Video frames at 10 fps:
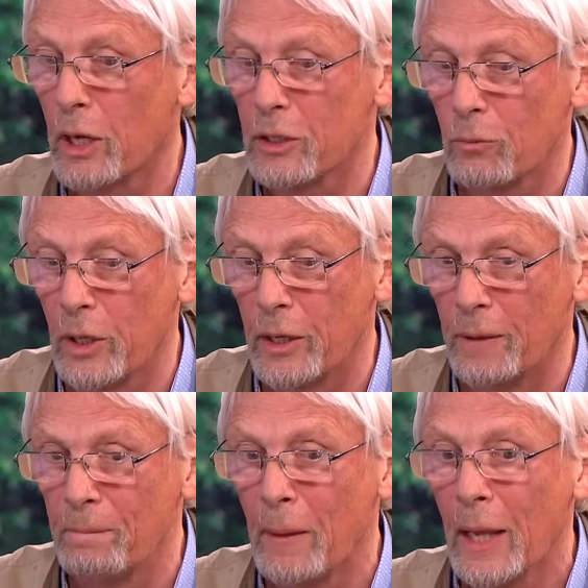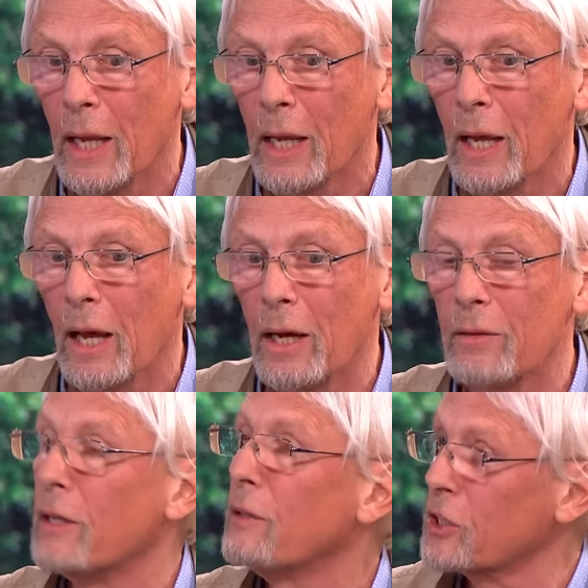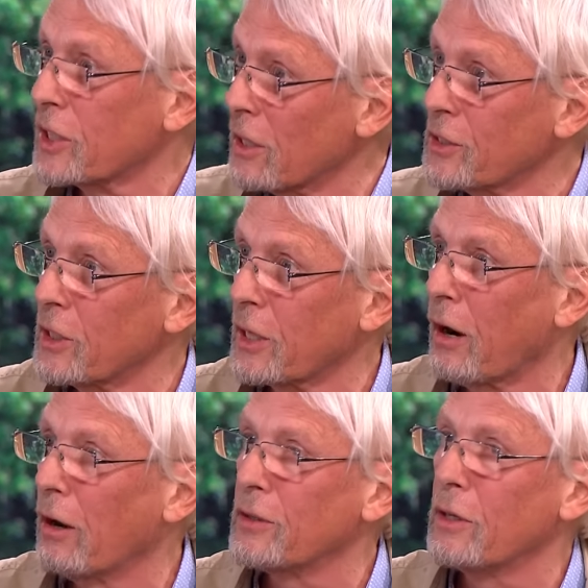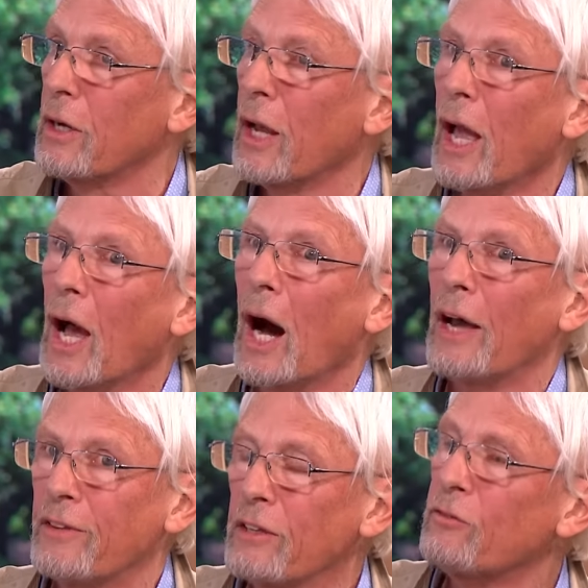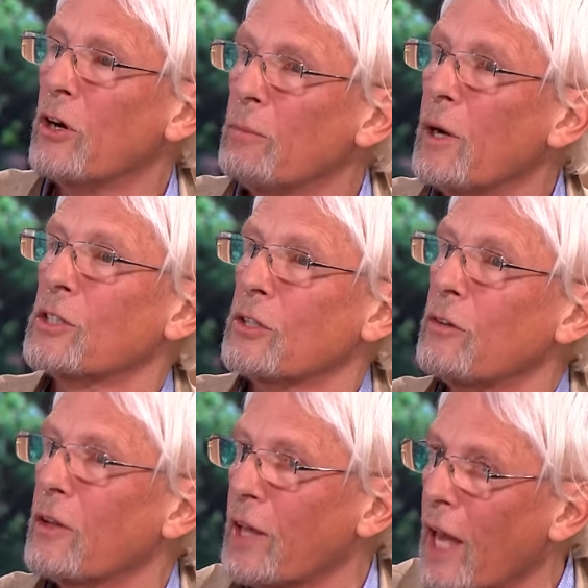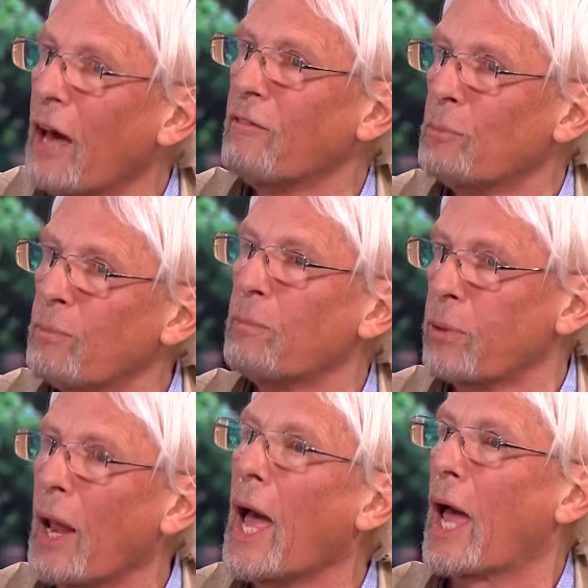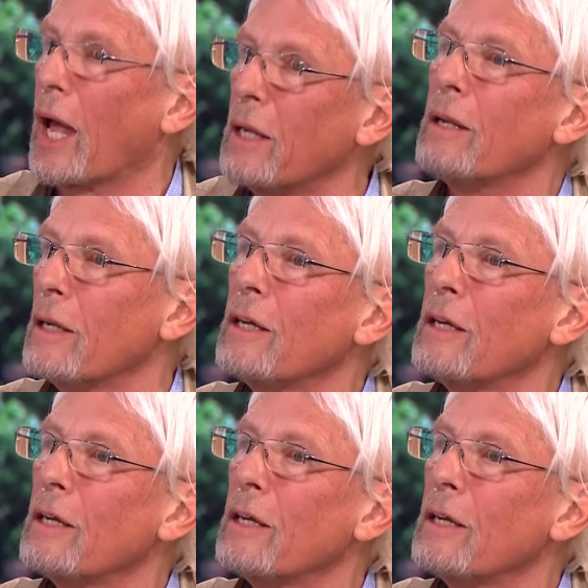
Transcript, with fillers: when I went in. Uh, they discuss the character. I think very much though that they have a plan.